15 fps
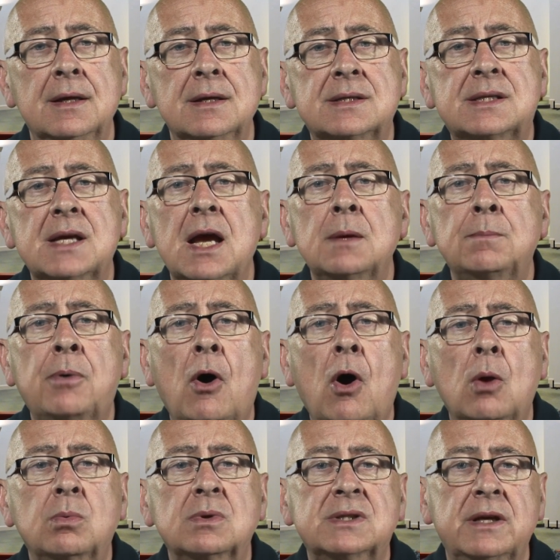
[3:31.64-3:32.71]
St.
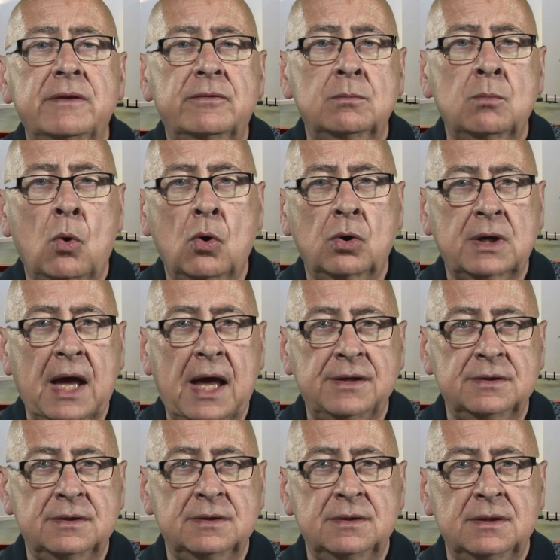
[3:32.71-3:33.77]
Paul was even more
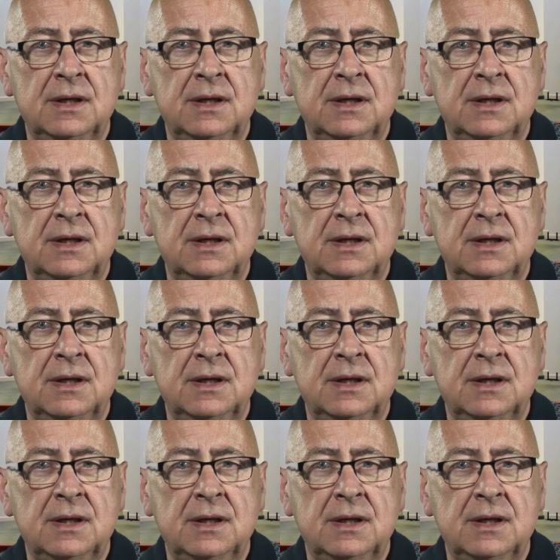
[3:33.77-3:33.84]
candid.